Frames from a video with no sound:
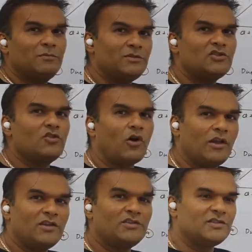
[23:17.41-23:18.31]
much
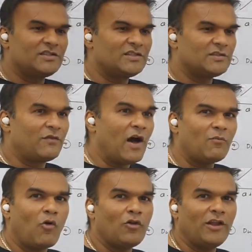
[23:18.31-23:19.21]
knowledge is far
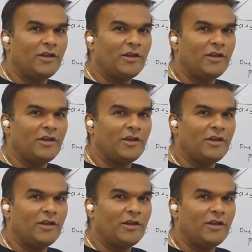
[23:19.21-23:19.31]
more than